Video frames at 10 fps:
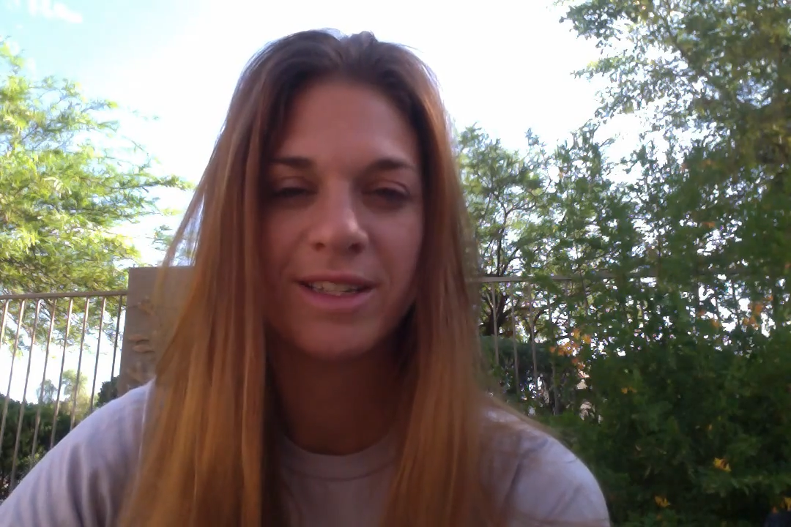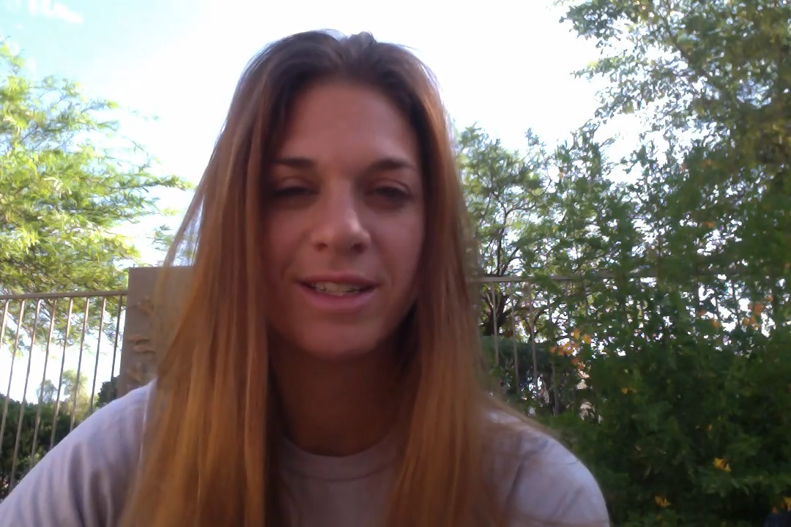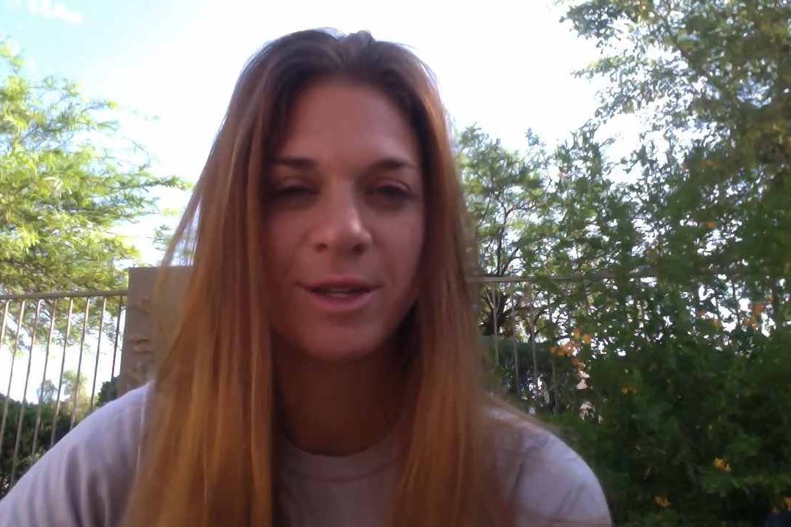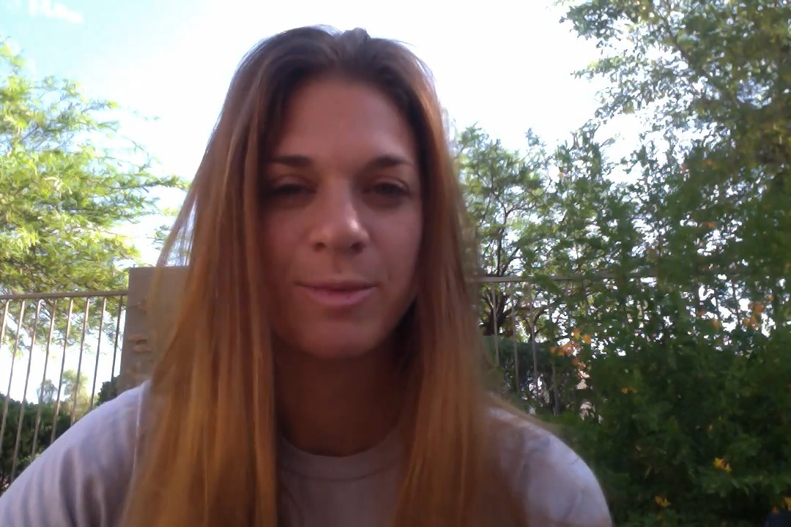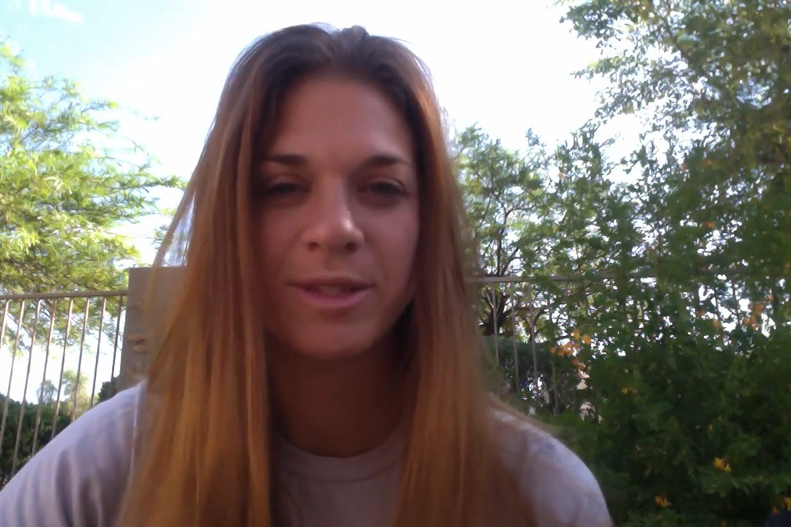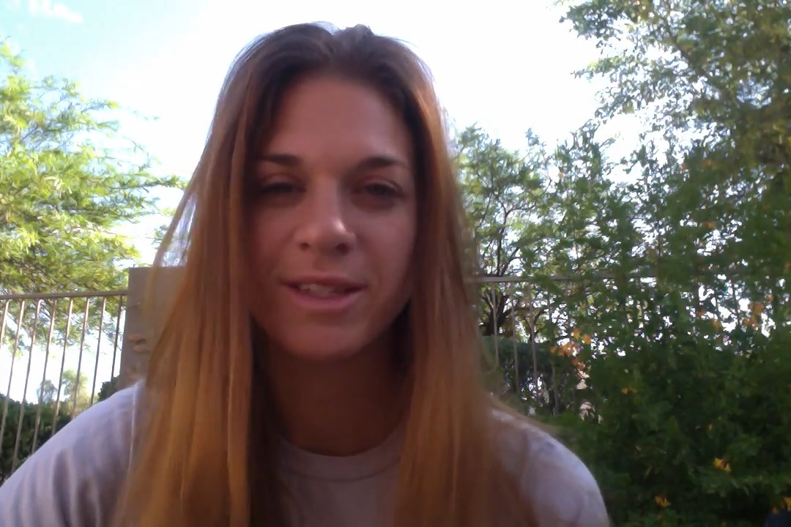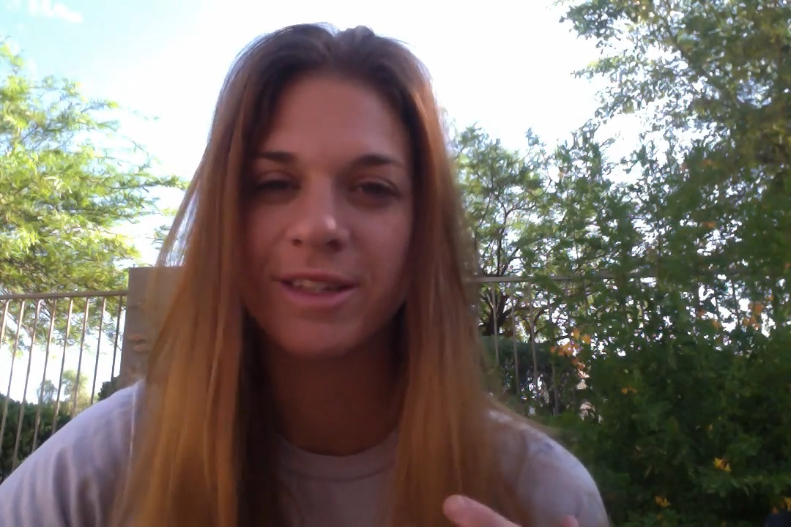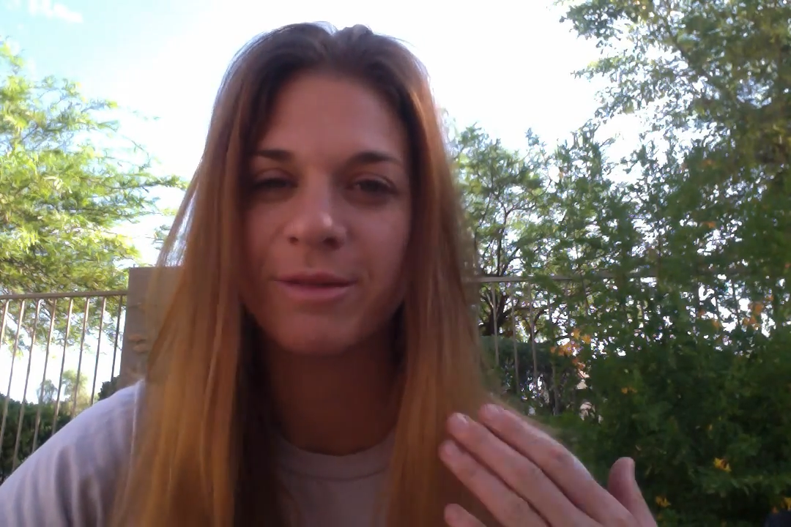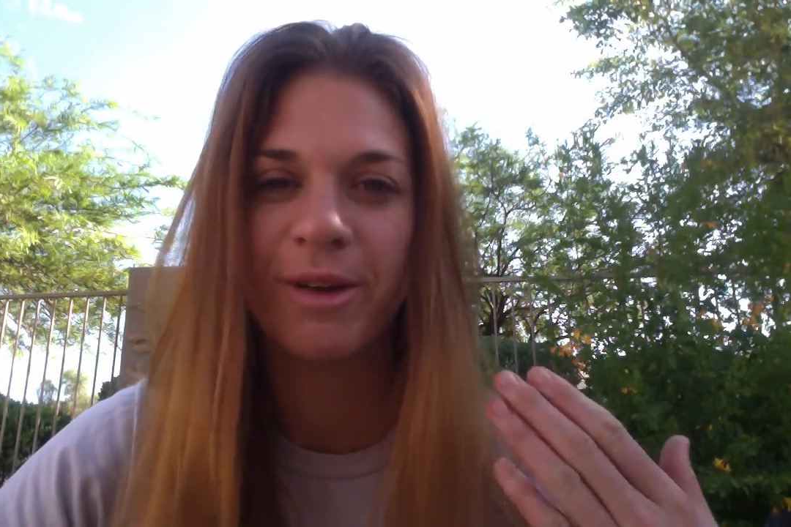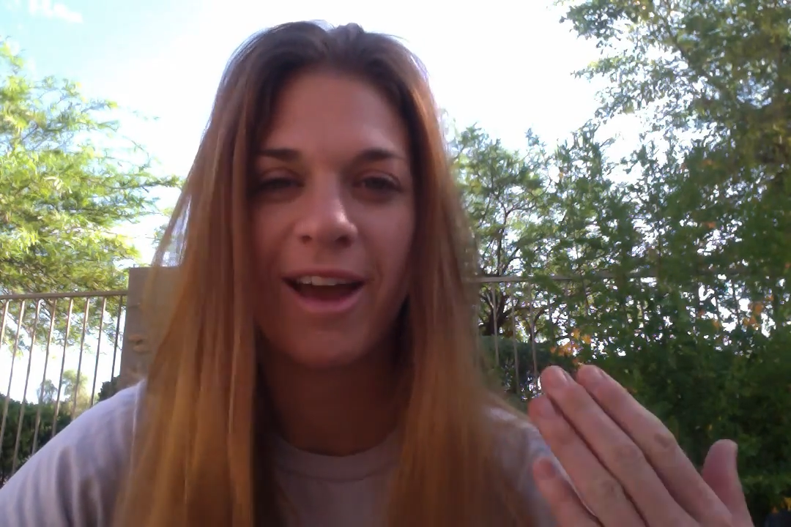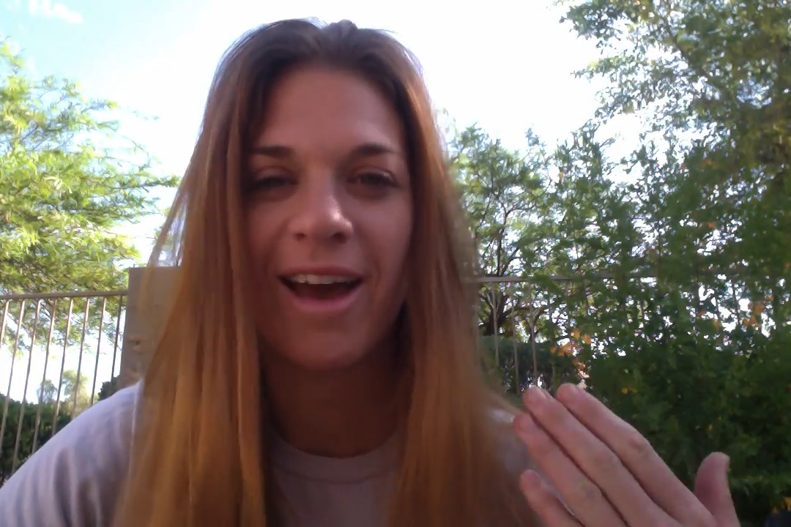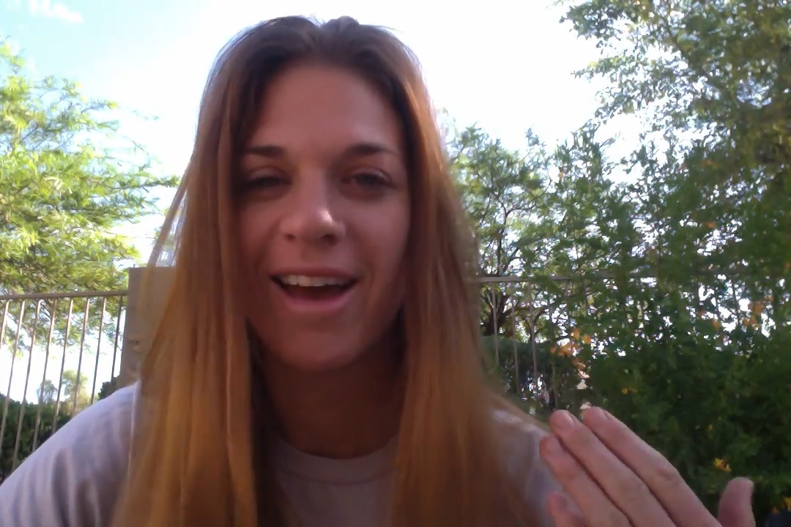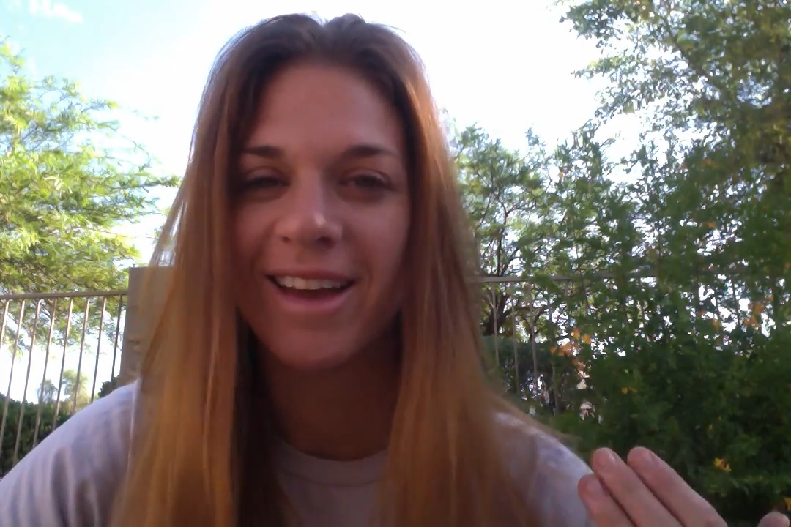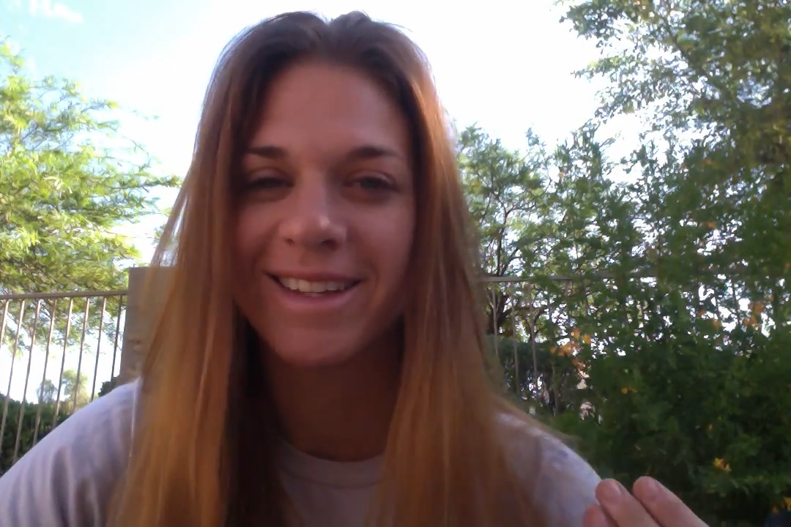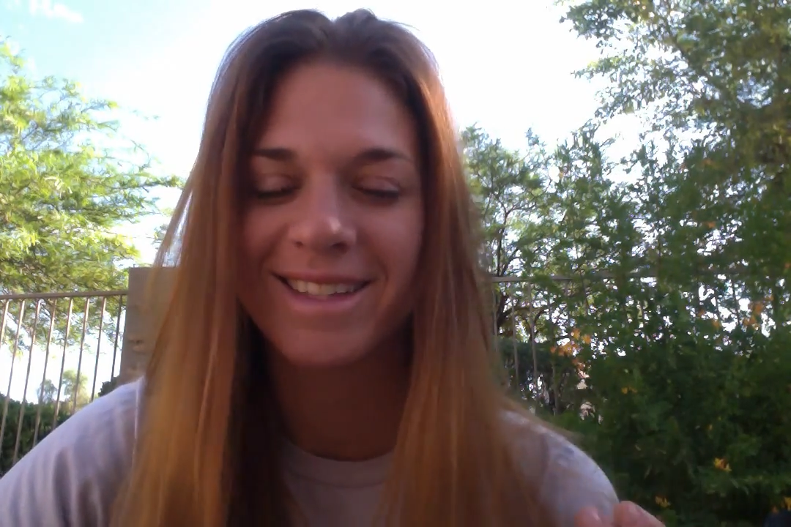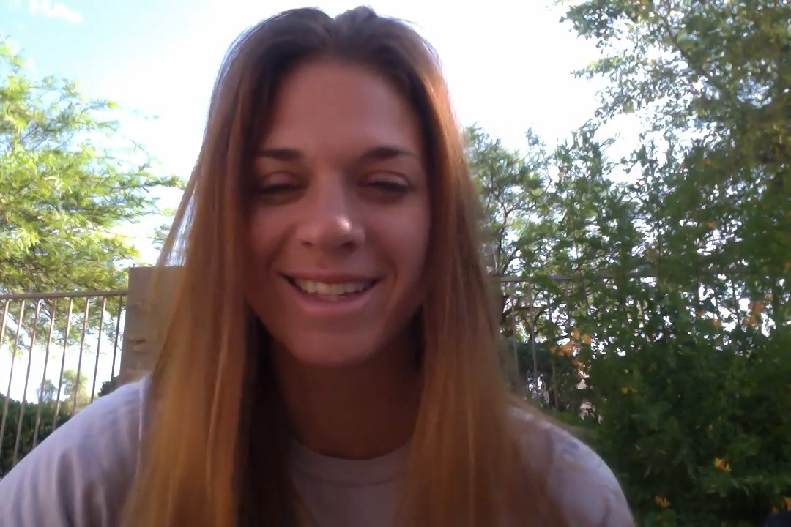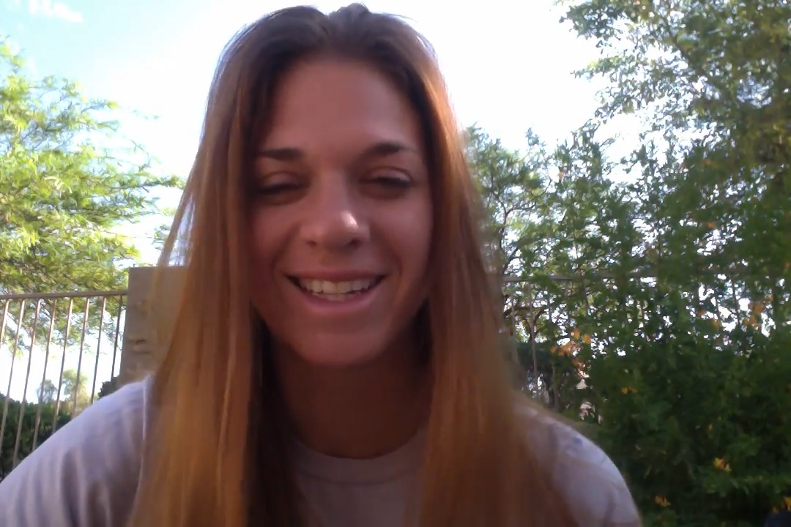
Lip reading: Sleep still in my eyes.